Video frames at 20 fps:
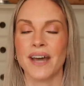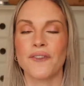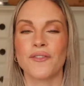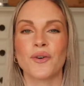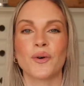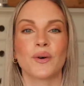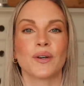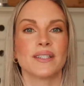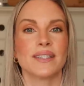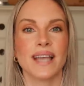Of
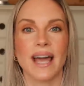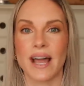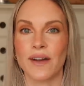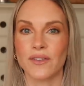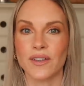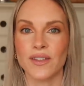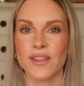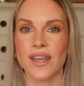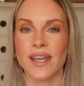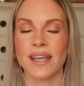course,
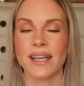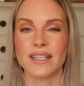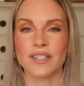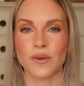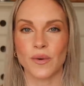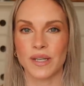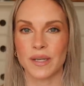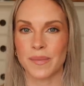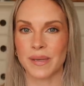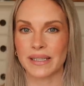everything is
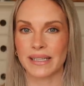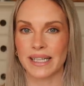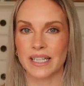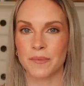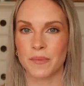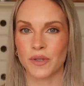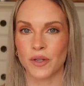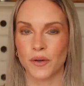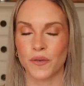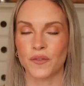going to be linked
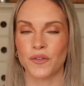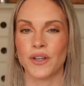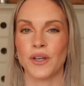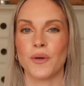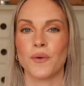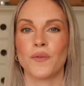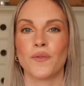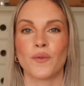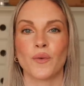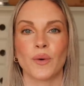below for
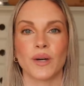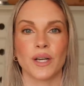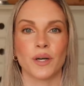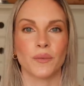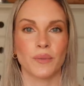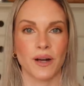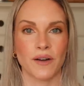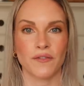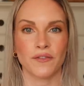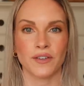you for your
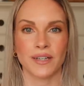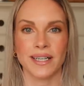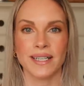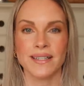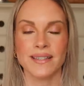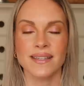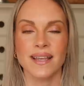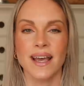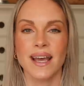reference.